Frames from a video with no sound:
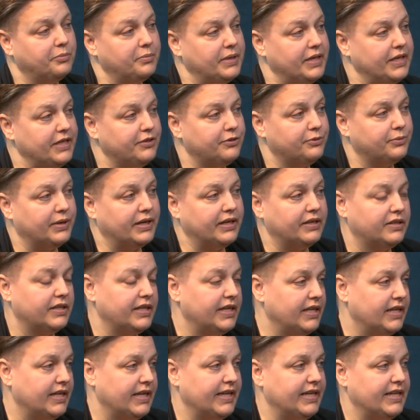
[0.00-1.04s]
me
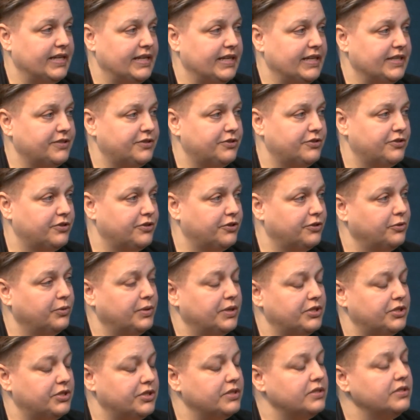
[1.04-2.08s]
directly and I can answer their
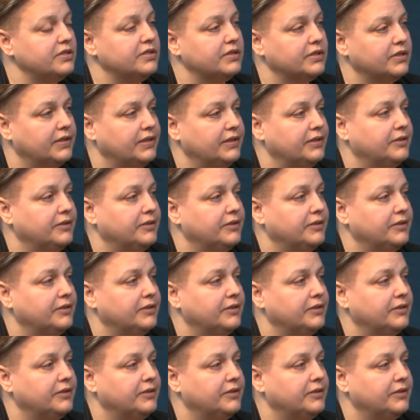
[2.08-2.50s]
questions.